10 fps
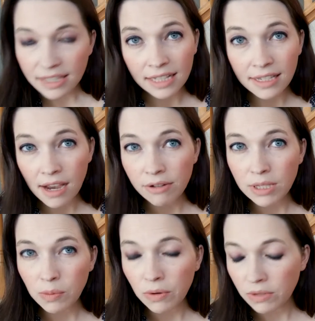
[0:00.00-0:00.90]
that's how he
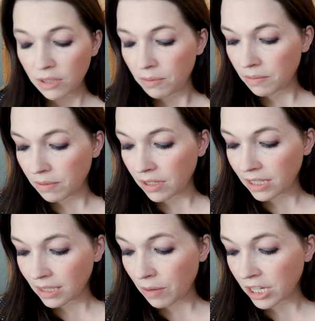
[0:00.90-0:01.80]
spoke to people,
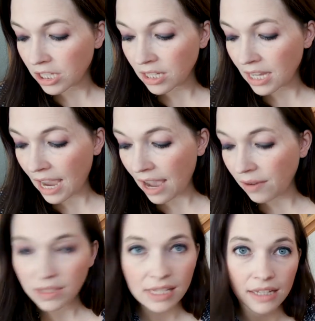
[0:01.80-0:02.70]
especially
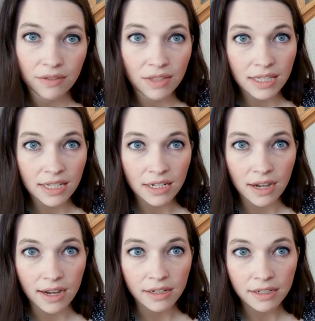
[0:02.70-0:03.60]
outside of the
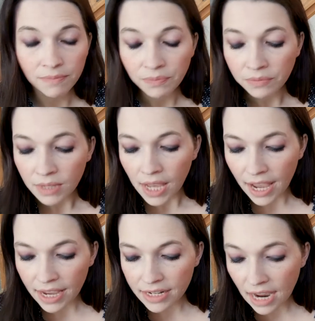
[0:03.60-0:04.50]
synagogue.
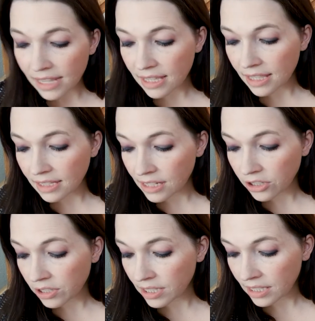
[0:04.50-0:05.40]
And I think that's
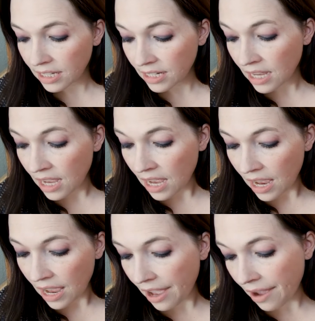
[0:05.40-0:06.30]
interesting
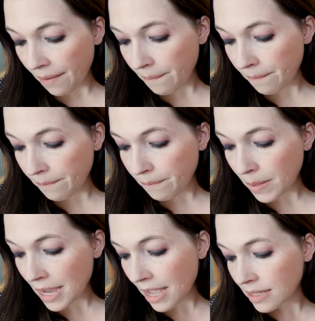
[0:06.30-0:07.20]

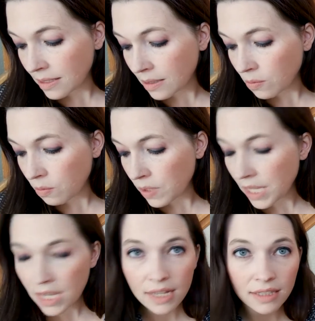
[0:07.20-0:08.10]
because
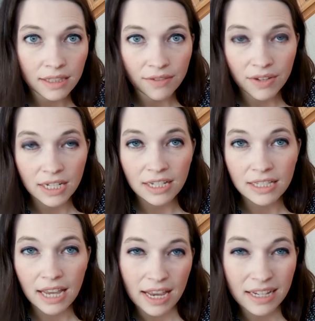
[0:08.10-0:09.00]
we live in a
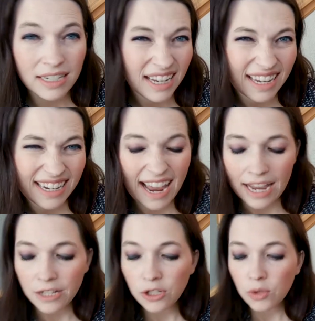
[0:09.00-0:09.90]
day and an
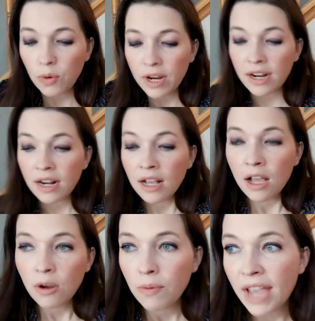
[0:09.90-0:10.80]
age where
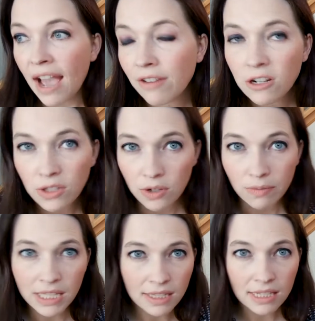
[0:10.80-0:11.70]
we have our
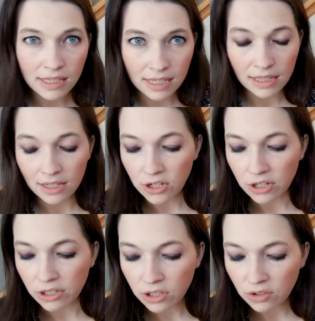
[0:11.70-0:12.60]
sermons inside the
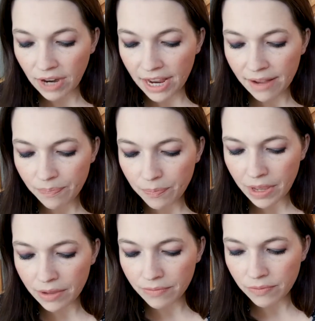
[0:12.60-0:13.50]
church, right?
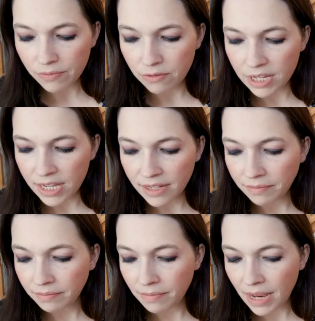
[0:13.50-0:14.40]
But we
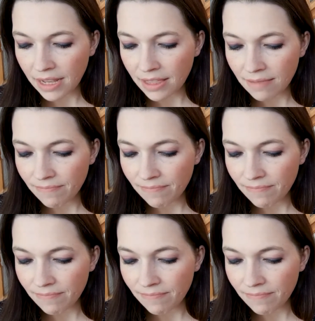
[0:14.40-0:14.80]
can make